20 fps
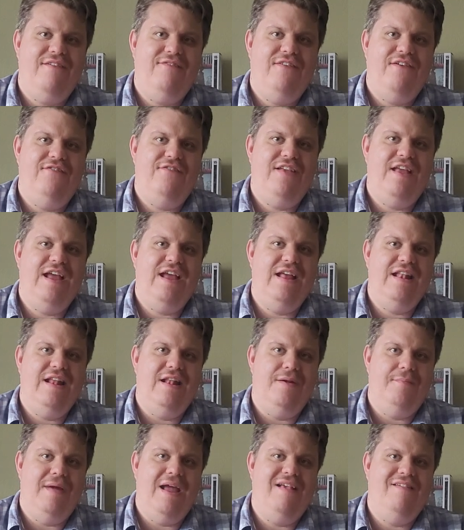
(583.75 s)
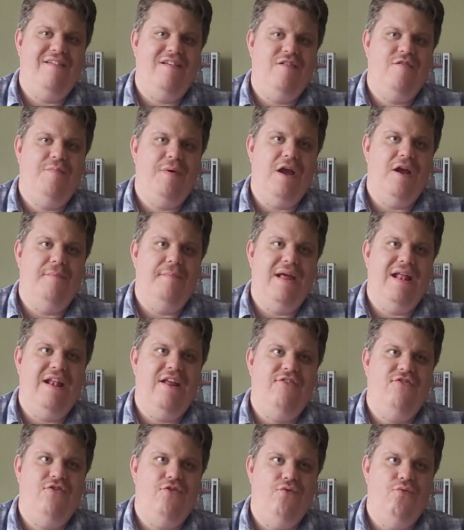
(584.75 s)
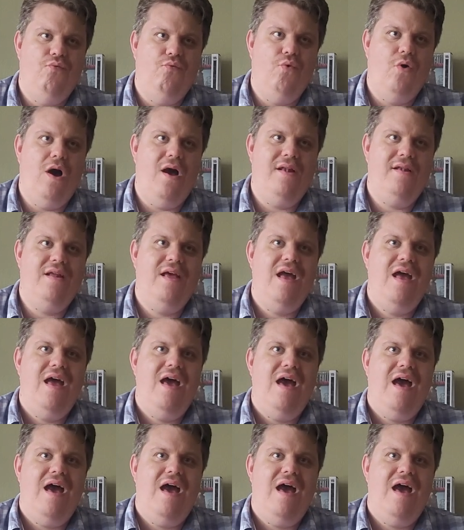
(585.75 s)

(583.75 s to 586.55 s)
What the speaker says: 15 and Amazing Spider-Man issue 1